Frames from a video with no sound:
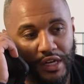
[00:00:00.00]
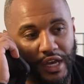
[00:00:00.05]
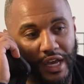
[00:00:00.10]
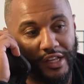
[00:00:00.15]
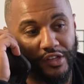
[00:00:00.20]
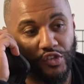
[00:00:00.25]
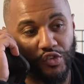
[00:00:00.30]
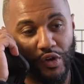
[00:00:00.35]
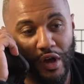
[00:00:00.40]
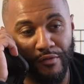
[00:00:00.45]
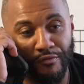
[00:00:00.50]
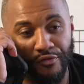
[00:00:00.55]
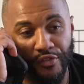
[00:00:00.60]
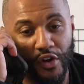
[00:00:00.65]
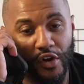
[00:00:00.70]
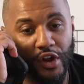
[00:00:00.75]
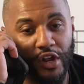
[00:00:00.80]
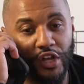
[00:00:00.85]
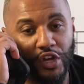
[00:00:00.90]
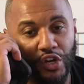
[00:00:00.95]
and so I'm
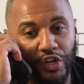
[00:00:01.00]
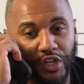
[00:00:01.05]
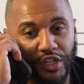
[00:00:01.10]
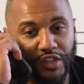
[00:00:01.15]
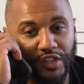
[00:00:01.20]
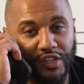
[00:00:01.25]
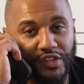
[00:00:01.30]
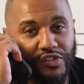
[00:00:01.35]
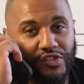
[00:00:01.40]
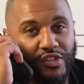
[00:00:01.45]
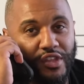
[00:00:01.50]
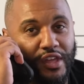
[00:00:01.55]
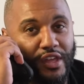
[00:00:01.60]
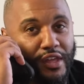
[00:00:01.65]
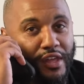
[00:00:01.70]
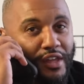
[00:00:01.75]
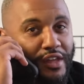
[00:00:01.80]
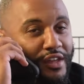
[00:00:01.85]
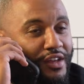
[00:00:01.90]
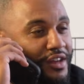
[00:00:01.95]
very good at this
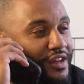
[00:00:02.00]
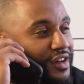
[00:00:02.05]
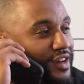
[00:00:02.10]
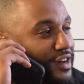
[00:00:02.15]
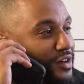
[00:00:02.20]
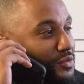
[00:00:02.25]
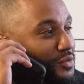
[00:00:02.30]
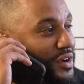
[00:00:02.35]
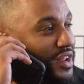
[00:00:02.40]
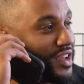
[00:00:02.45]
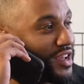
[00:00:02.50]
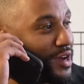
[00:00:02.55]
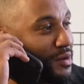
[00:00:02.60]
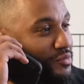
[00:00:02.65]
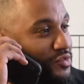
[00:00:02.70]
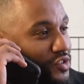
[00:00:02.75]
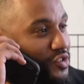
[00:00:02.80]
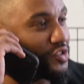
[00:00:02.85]
thing when it comes